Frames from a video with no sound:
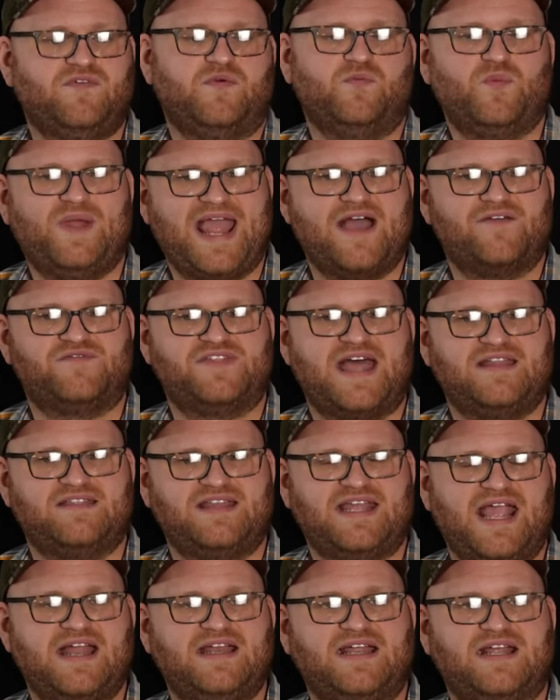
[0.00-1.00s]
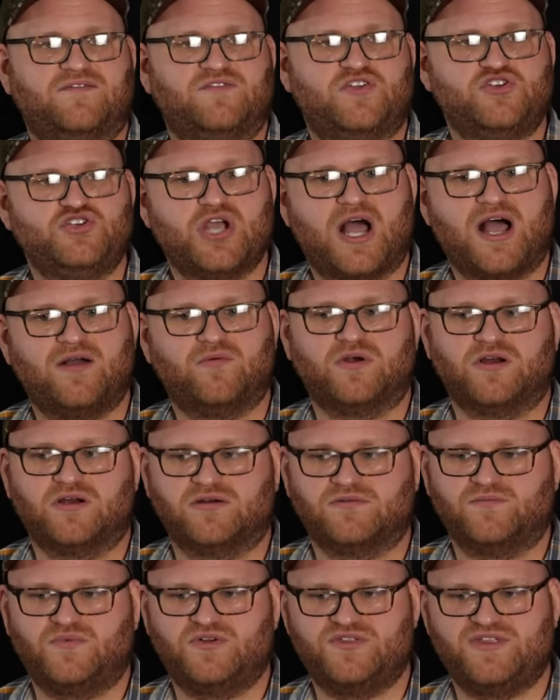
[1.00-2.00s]
And even we have that the ending of the shot
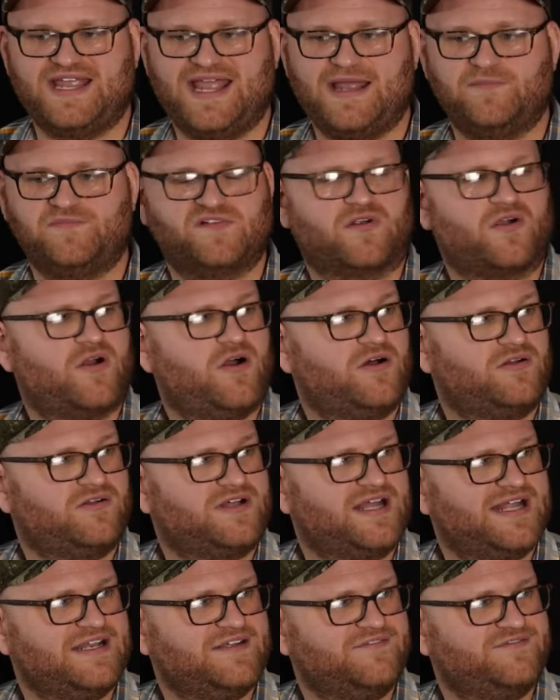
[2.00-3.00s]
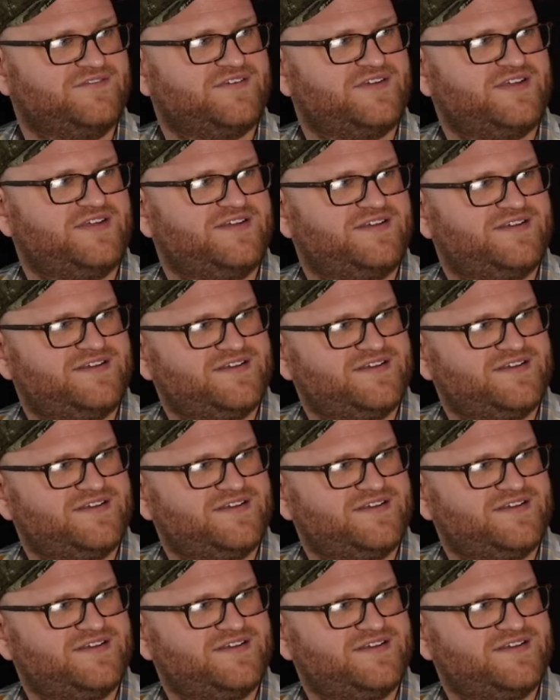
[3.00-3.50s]
where, where the apes are all kind of...